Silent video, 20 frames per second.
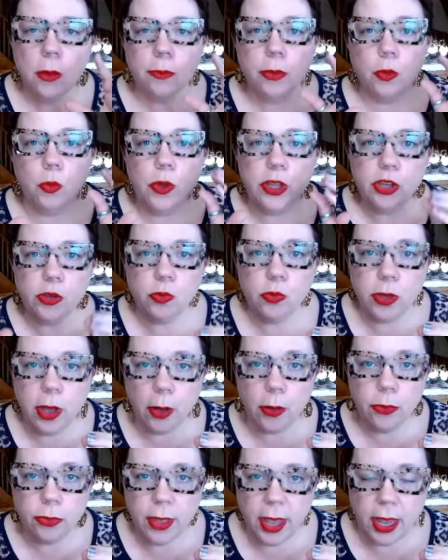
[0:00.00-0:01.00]
But when you
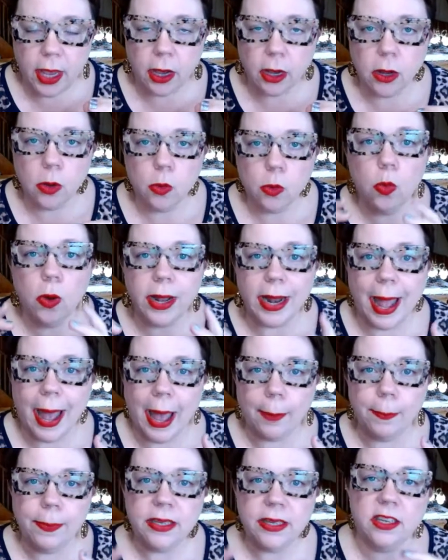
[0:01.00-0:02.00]
go there, what
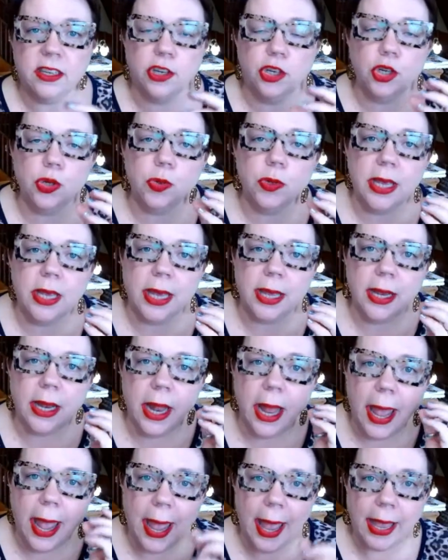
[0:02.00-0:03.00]
happens is you get
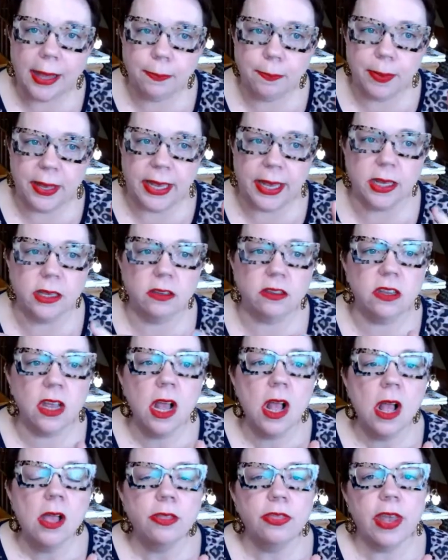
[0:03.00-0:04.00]
head pins
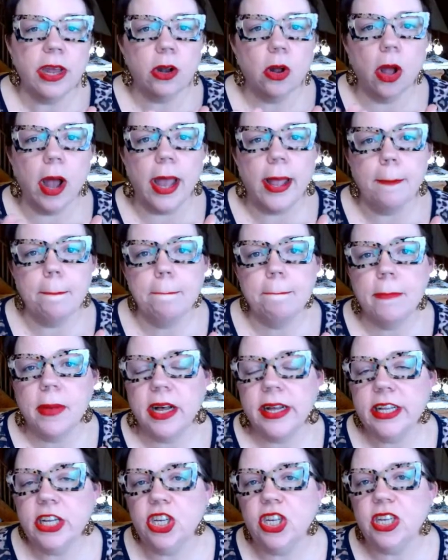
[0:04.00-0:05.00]
that are a
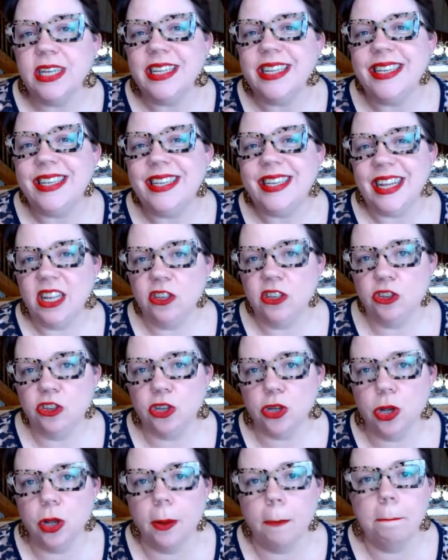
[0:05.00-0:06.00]
much
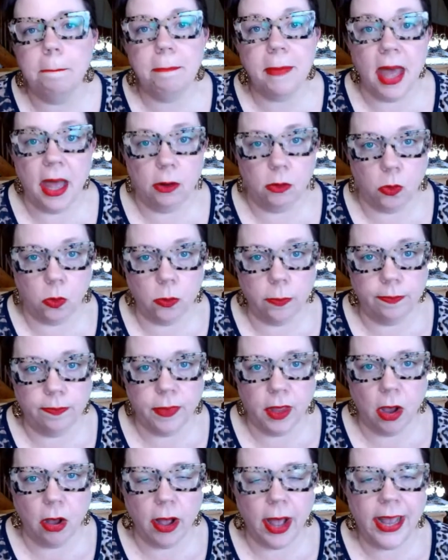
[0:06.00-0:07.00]
denser metal.
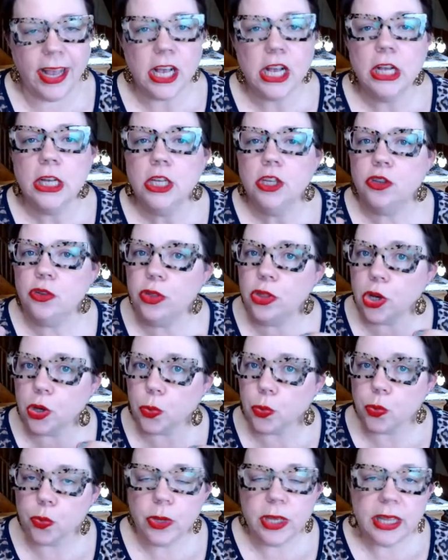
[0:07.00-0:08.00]
All right. So
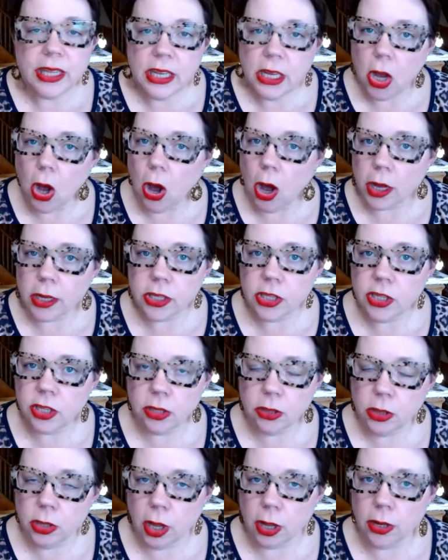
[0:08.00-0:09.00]
they're really hard
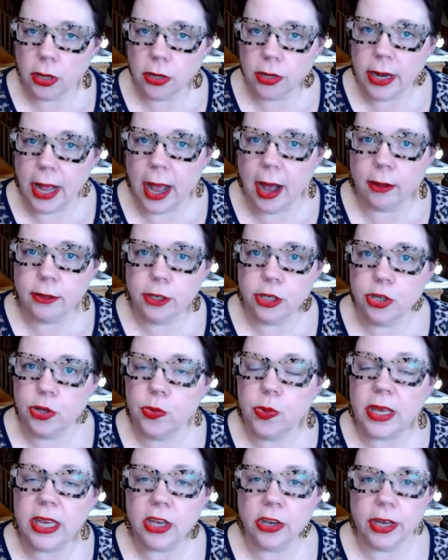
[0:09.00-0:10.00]
to learn how to
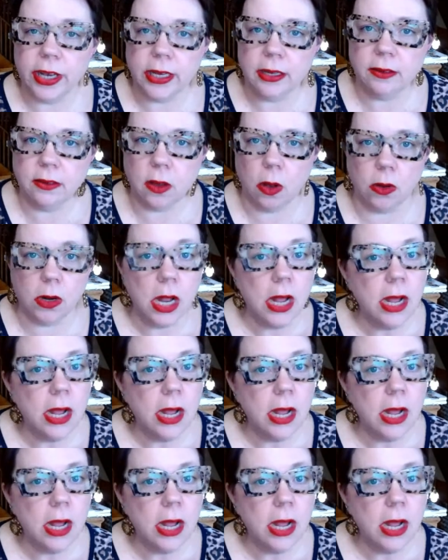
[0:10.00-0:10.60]
do earrings on.